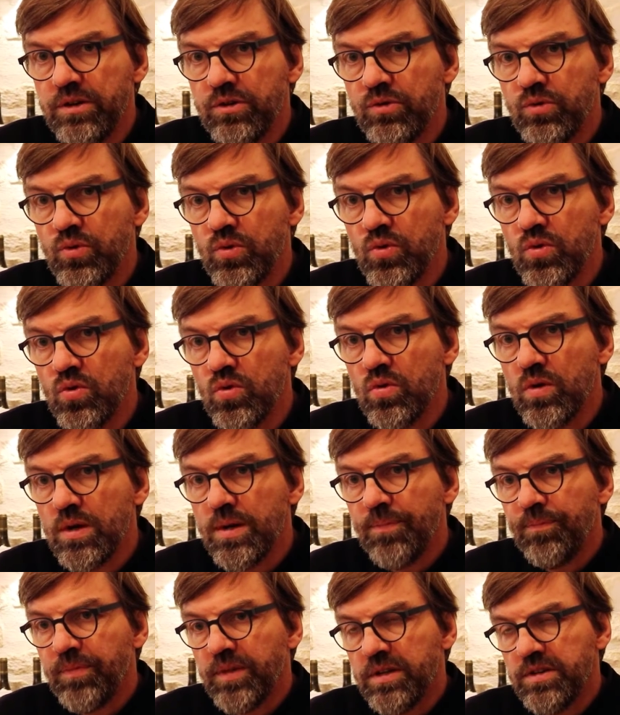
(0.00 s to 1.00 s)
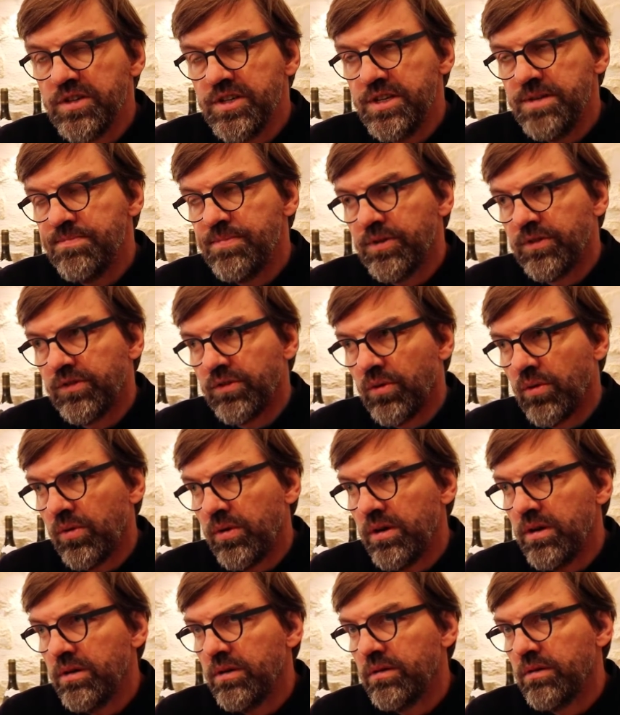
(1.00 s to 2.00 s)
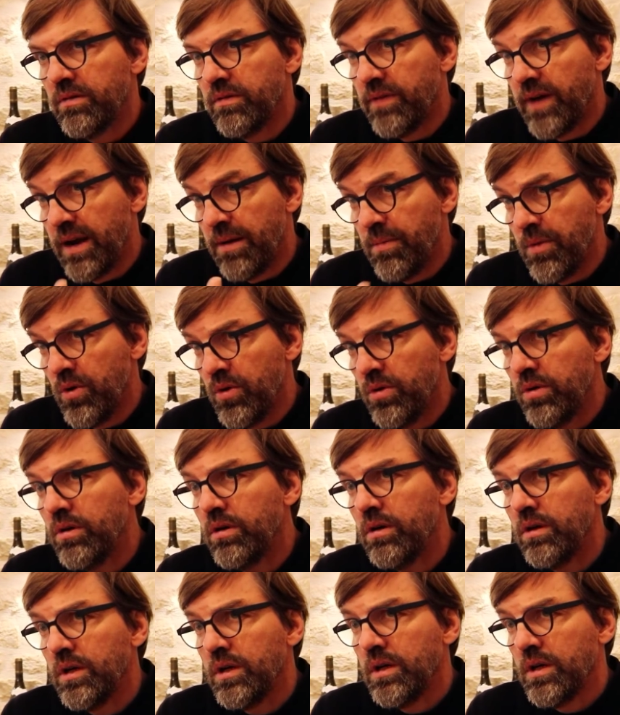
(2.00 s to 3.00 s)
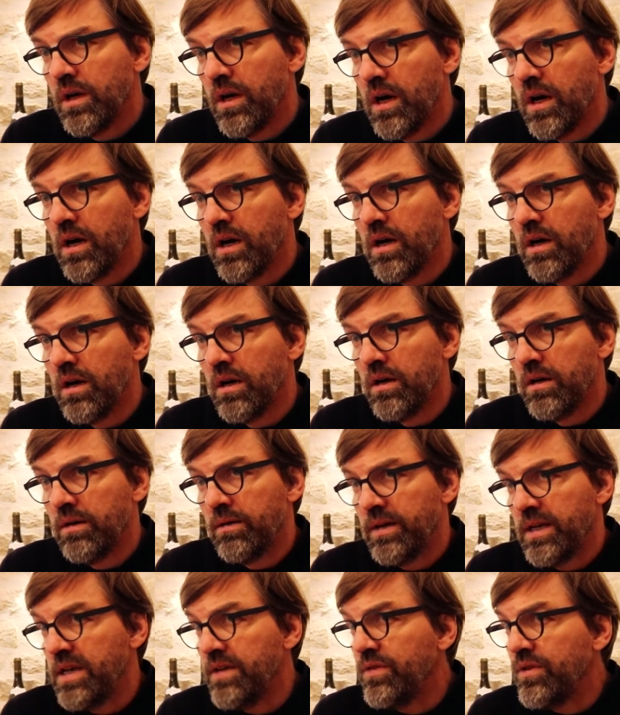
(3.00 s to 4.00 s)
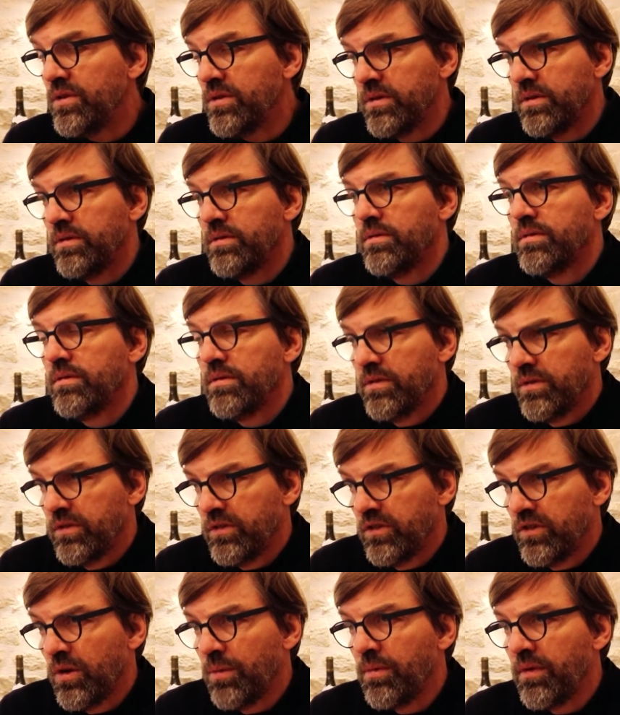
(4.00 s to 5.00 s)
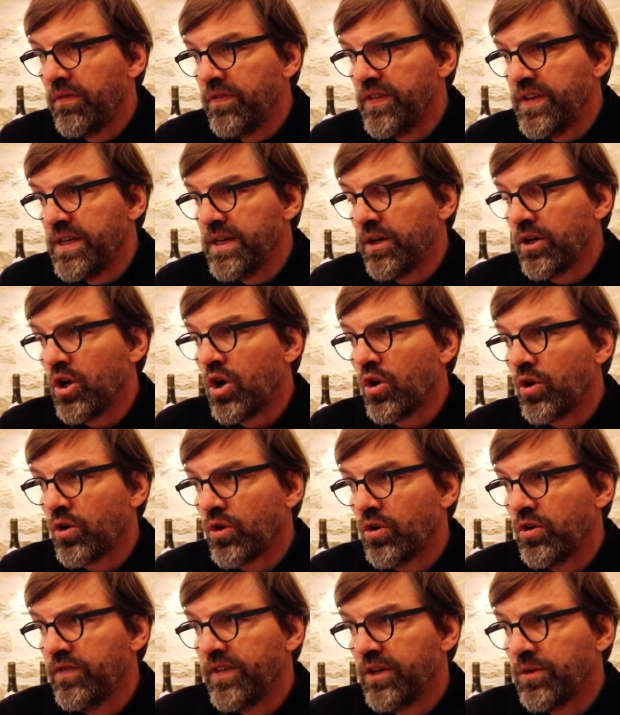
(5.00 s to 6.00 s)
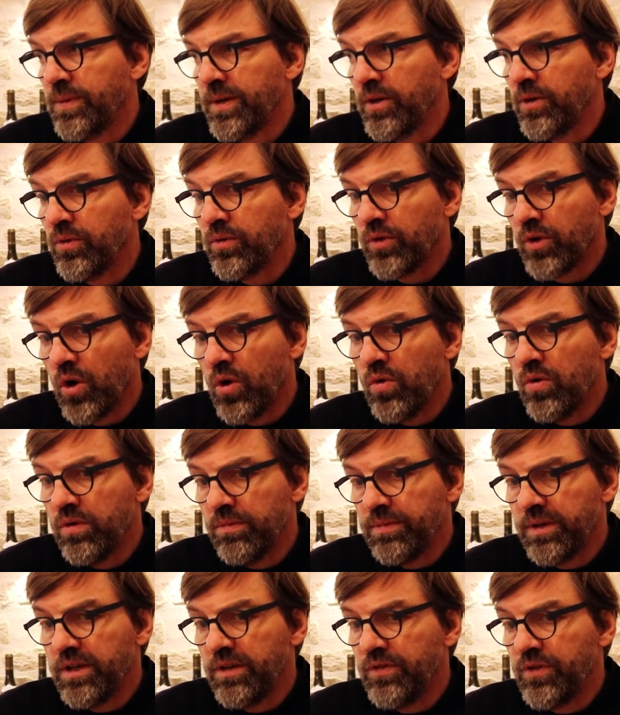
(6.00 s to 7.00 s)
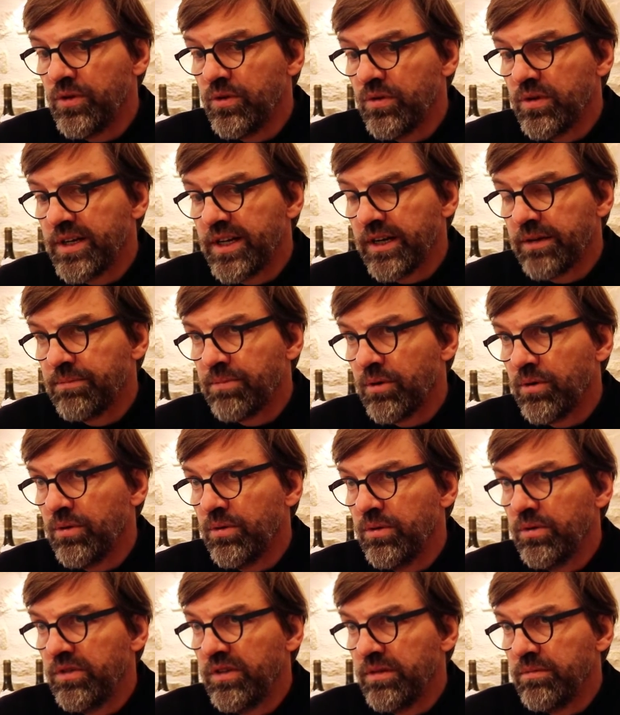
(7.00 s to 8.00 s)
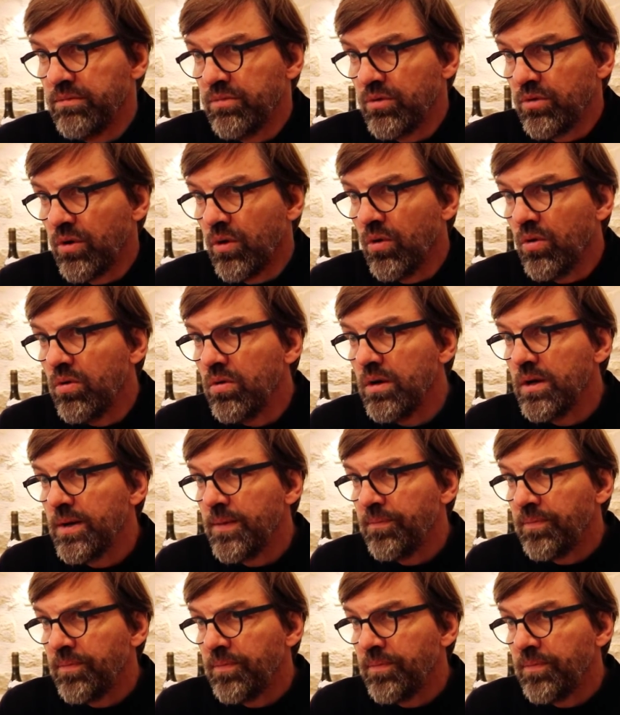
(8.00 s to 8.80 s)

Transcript: into deeper soil, Valmure, even some of the Grand Cru that we don't own, but if you look at Preuze and Bougros,